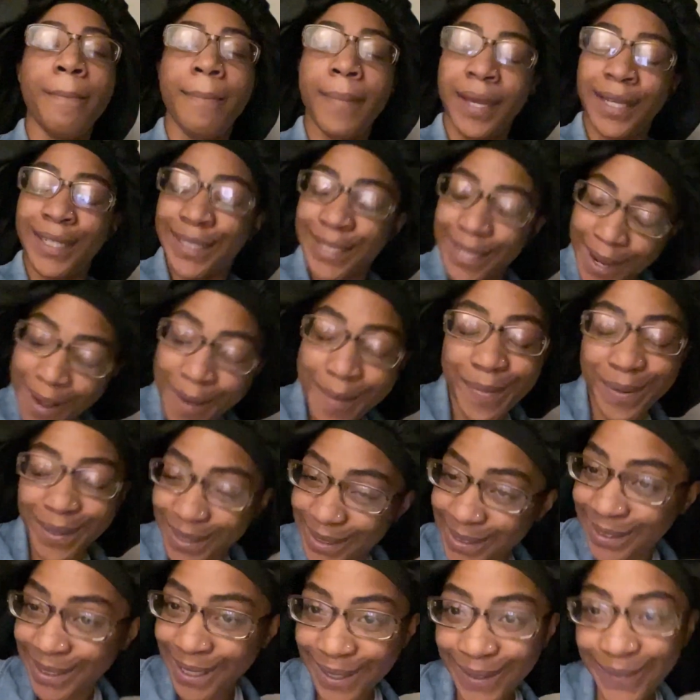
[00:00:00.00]
make sure your
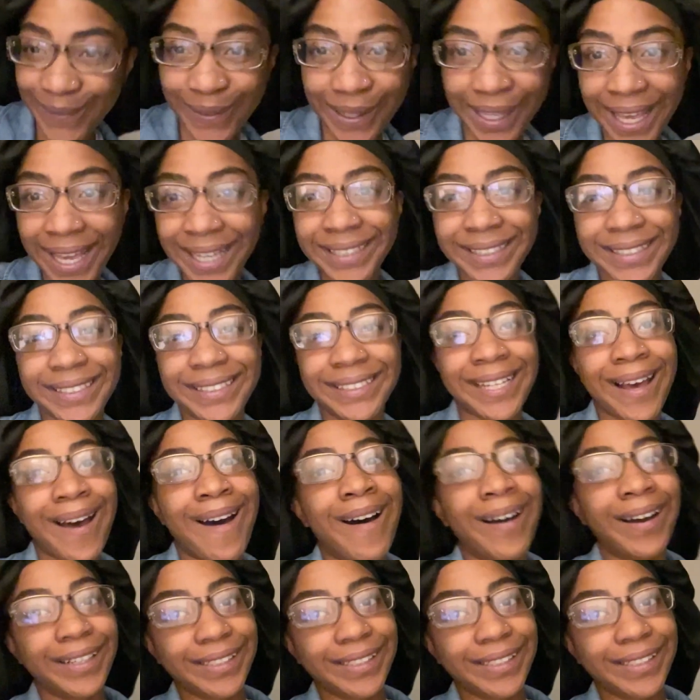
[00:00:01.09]
post notifications